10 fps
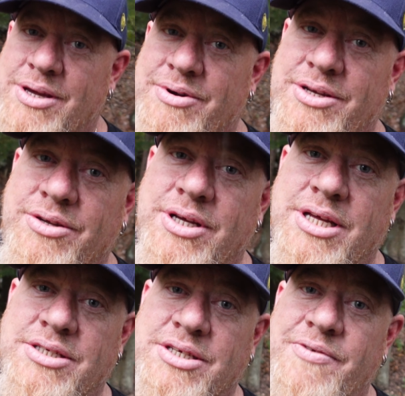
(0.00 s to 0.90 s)
All right, you can
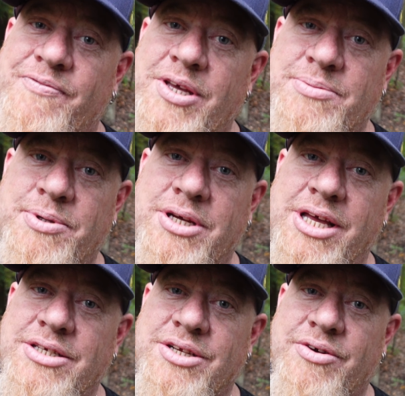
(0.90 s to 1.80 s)
catch us on Facebook,
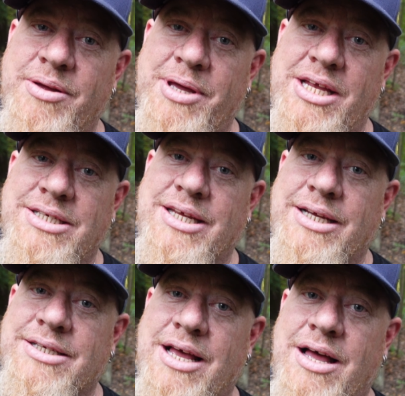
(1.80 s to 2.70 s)
Instagram, and
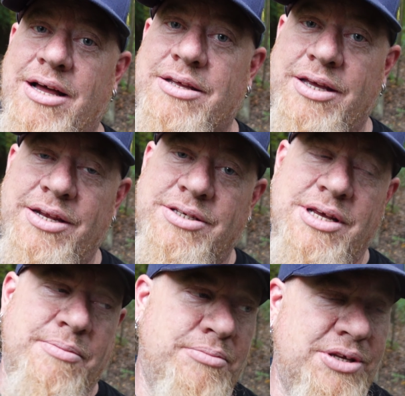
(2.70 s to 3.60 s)
TikTok. Hit us
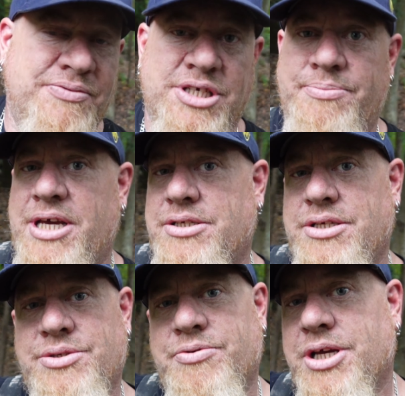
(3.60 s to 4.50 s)
up, leave us a
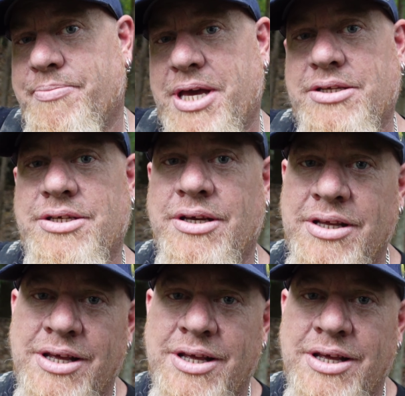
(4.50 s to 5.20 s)
message, we'll get back to you.